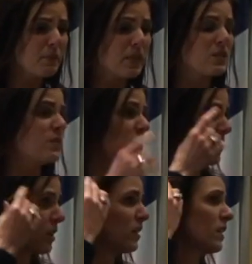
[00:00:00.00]
Because we
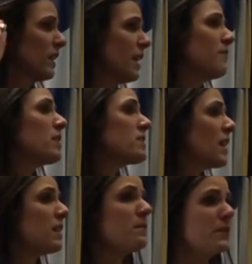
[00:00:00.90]
started our life
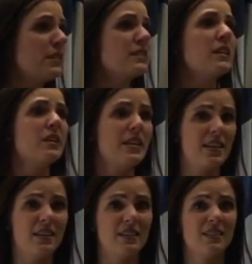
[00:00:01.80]
outside of the military
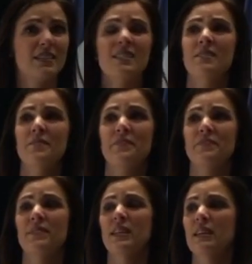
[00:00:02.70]
here.
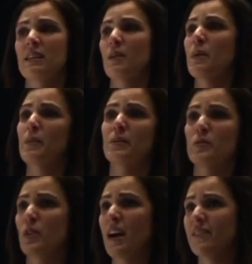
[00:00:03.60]
And I remember him
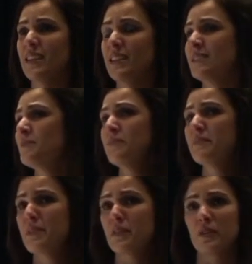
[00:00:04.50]
driving
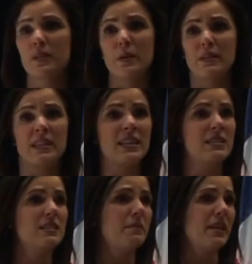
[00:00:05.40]
the freeway with the
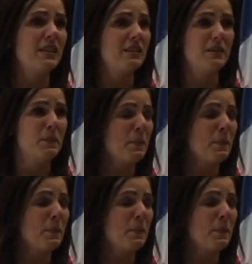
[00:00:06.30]
kids and me, and